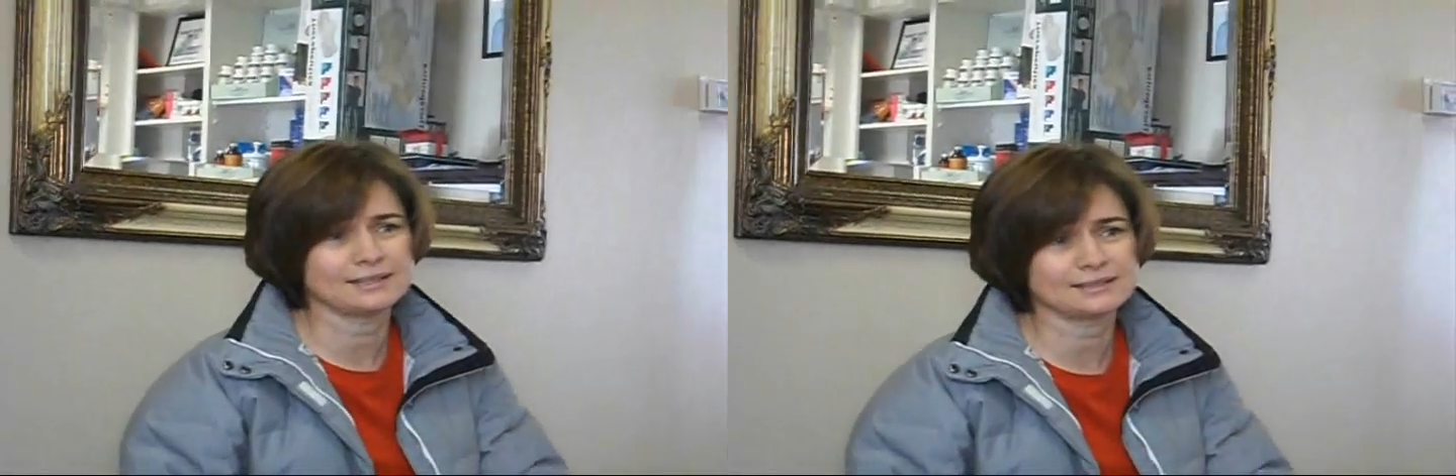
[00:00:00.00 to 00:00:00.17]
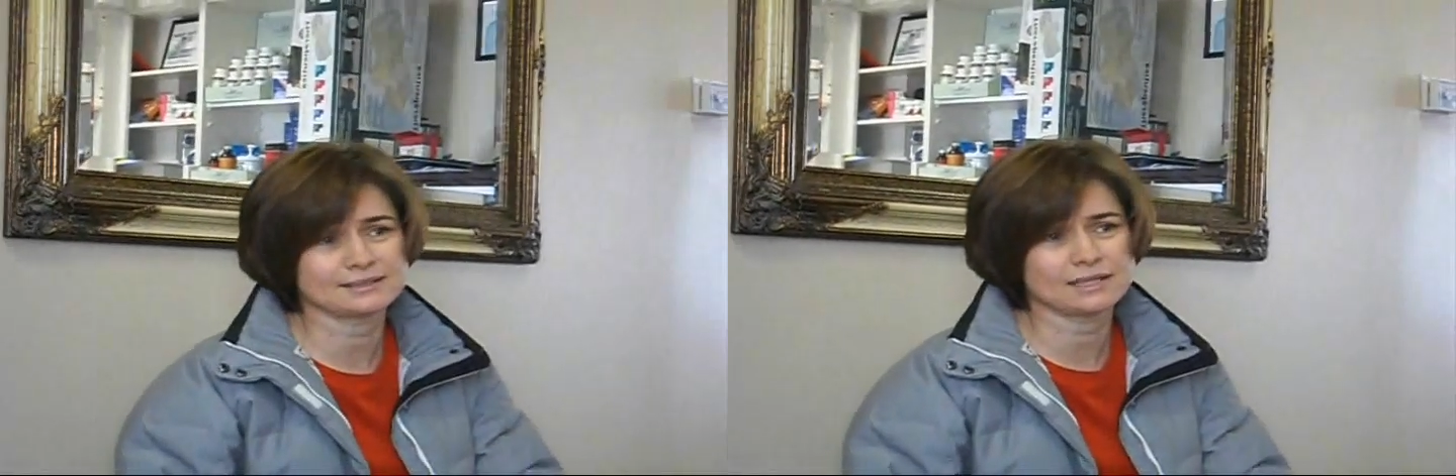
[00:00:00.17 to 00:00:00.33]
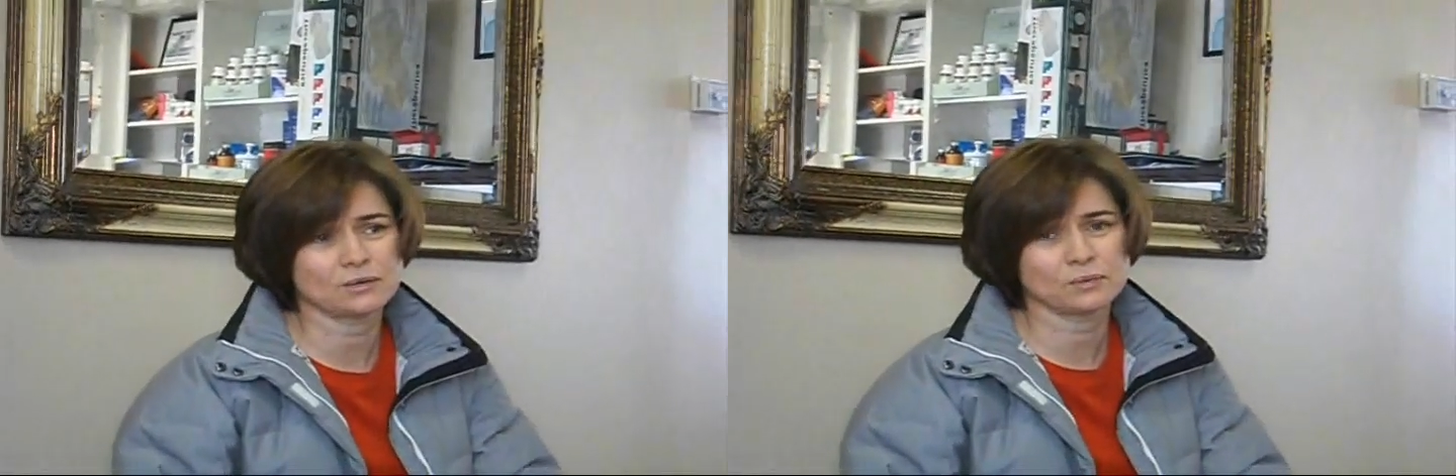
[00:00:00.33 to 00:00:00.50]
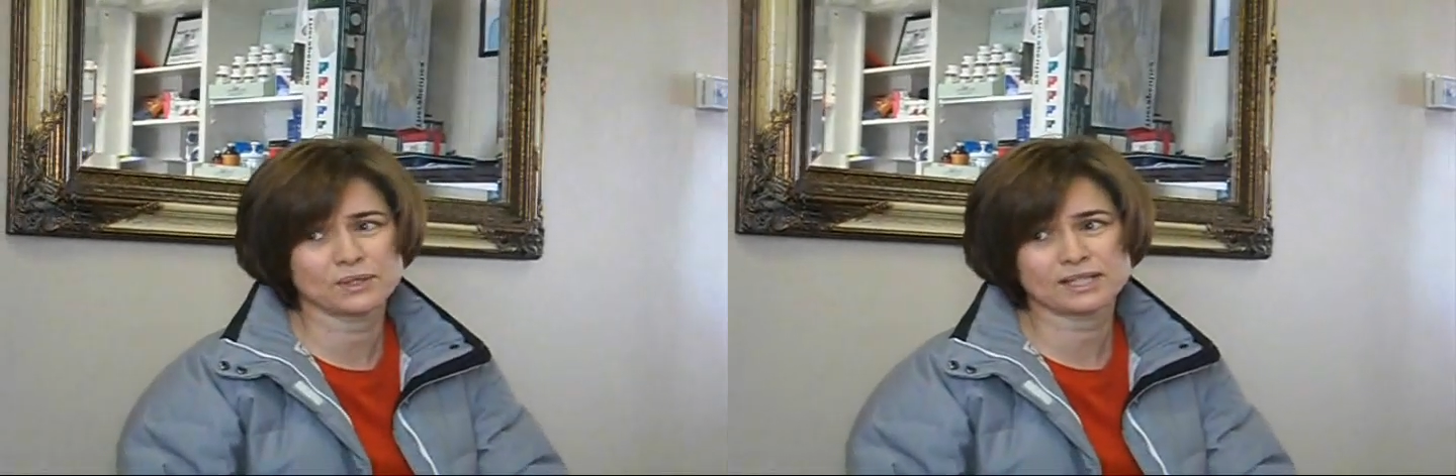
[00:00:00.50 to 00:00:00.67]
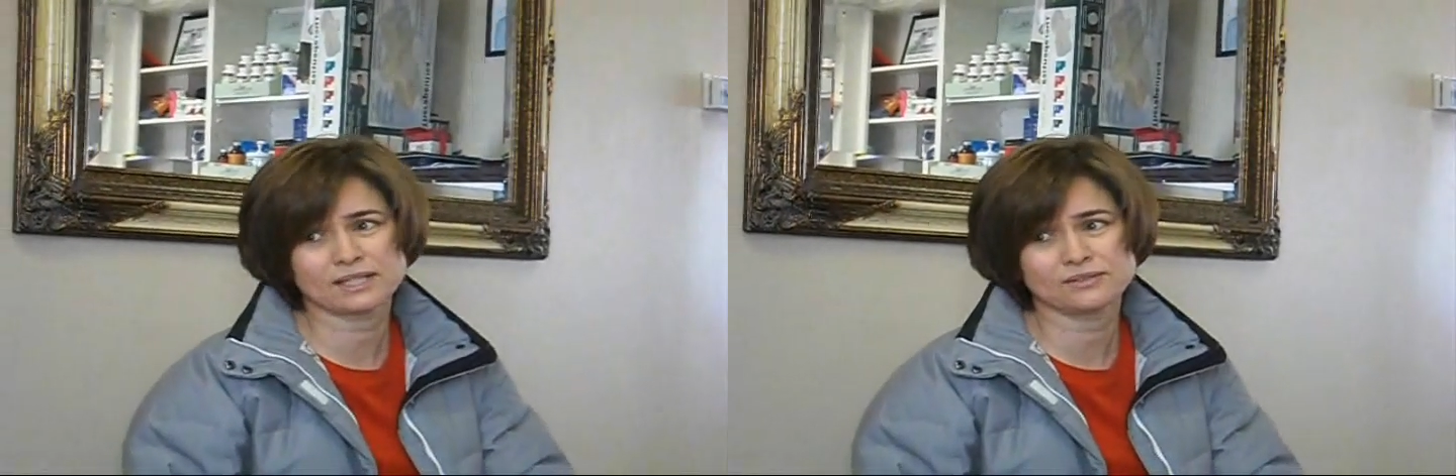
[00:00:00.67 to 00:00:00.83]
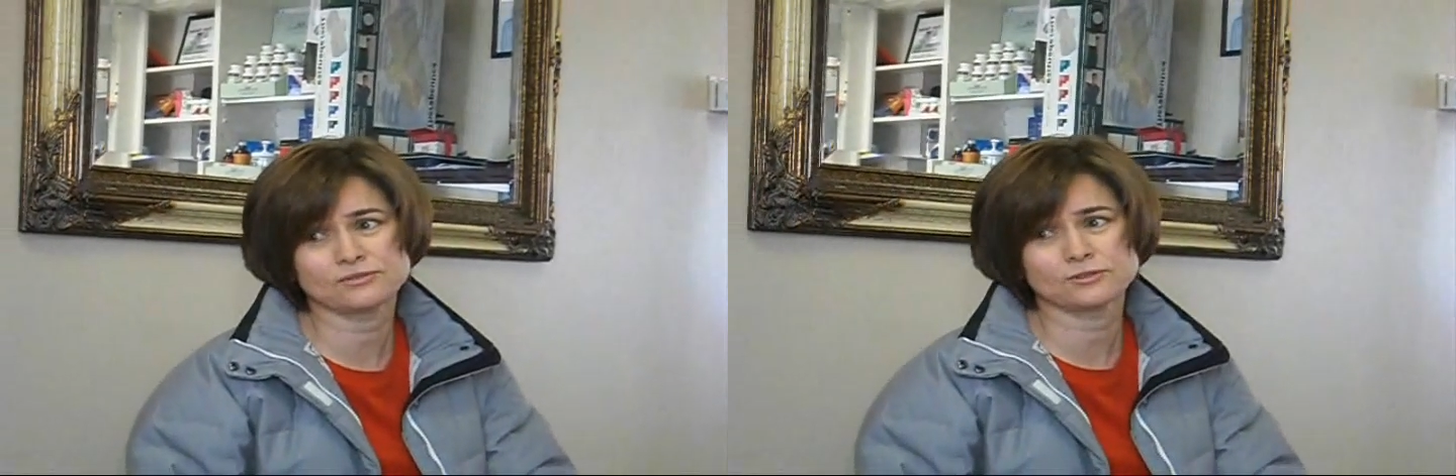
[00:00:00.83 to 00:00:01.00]
and it's not
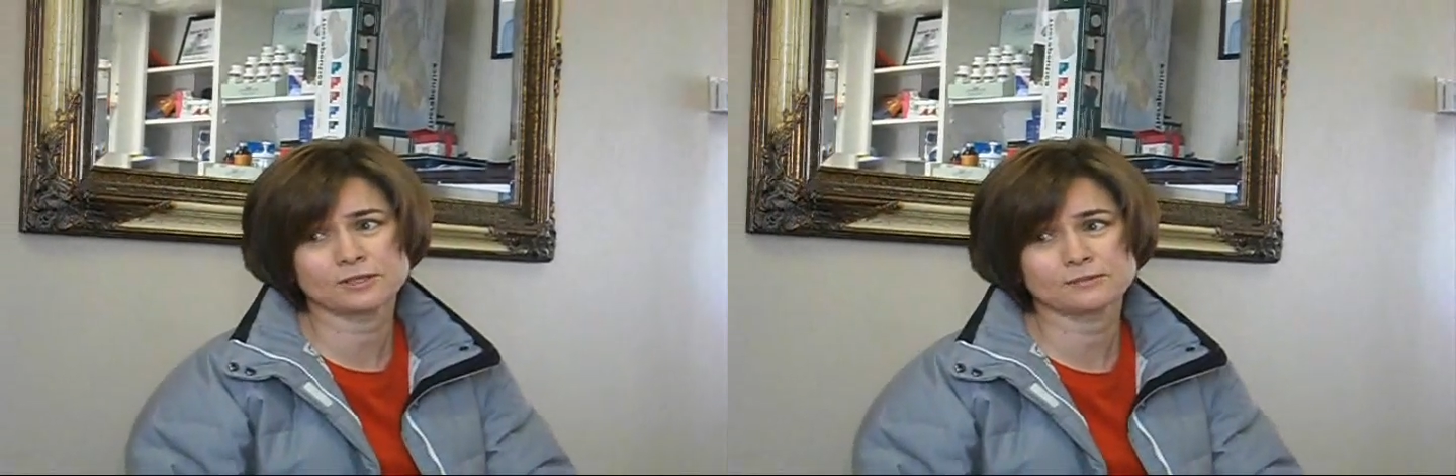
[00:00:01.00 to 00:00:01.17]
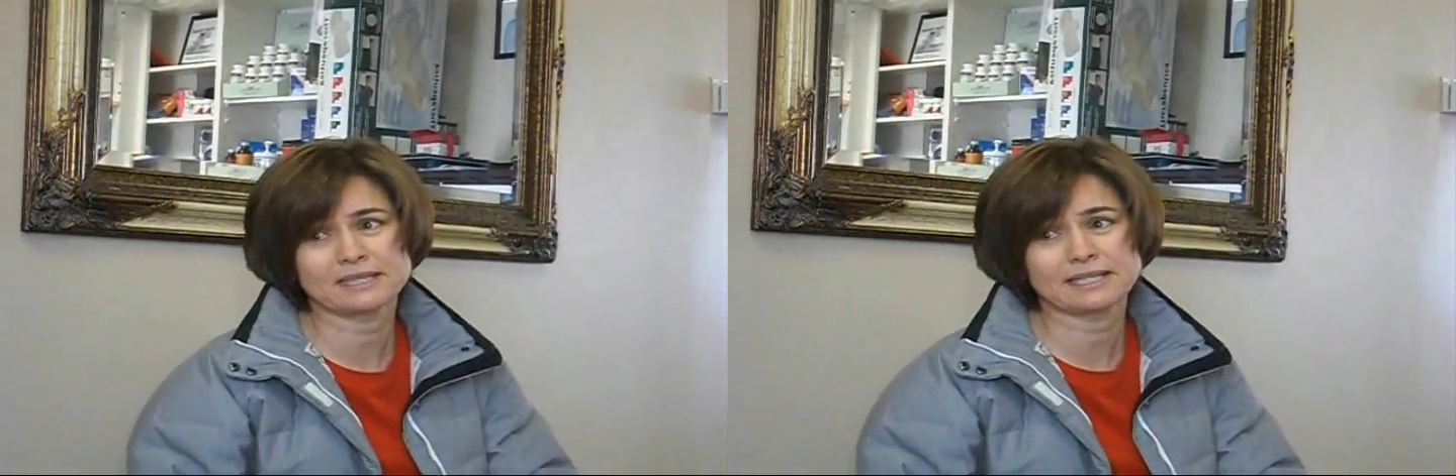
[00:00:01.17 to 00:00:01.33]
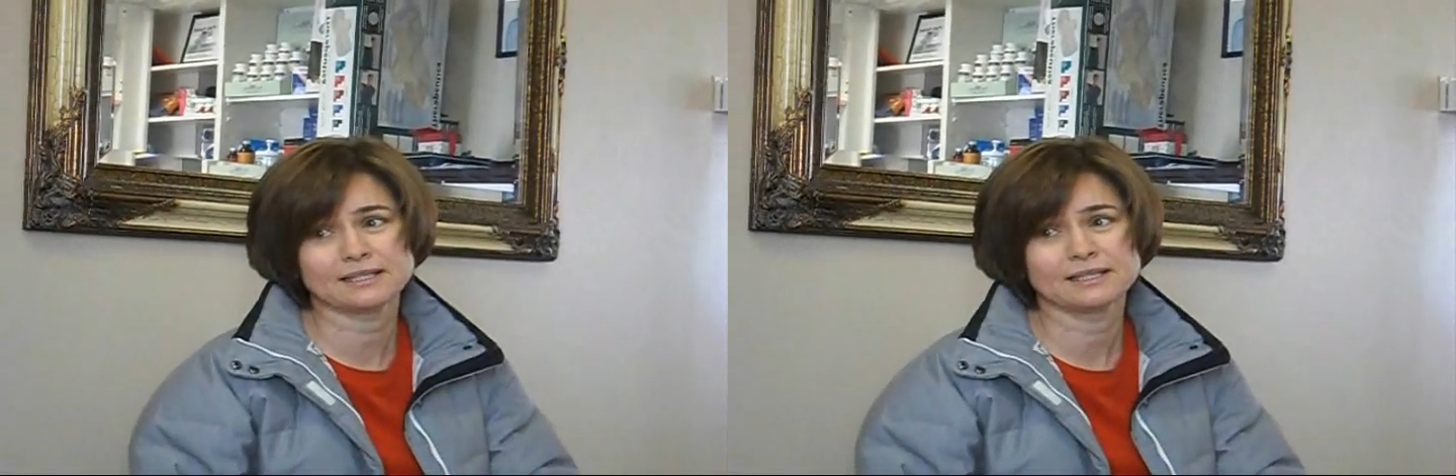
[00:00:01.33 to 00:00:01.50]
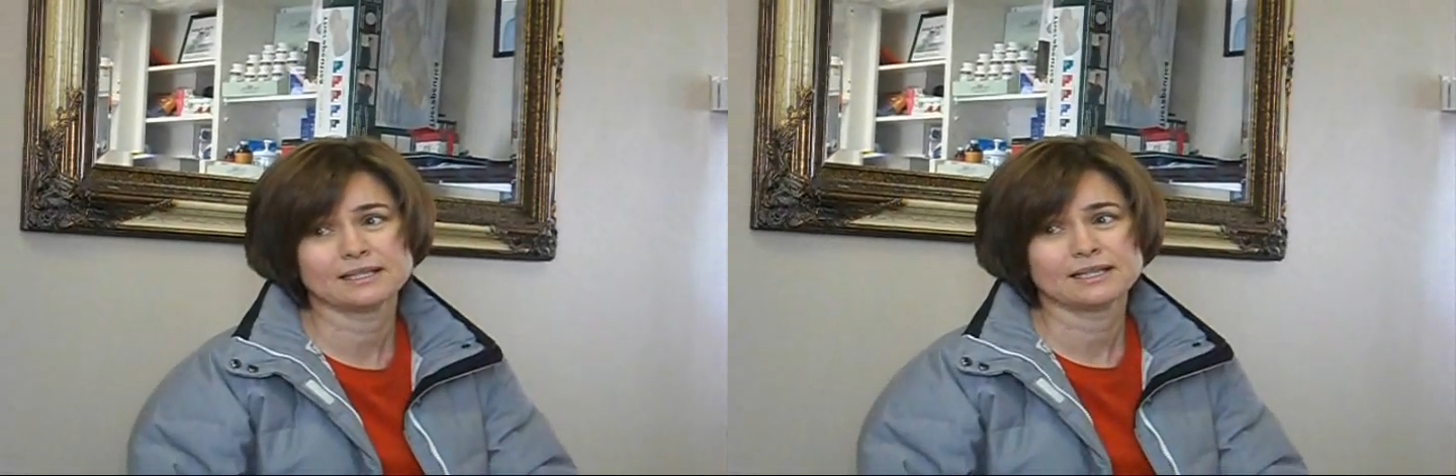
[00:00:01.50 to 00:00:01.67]
working for me.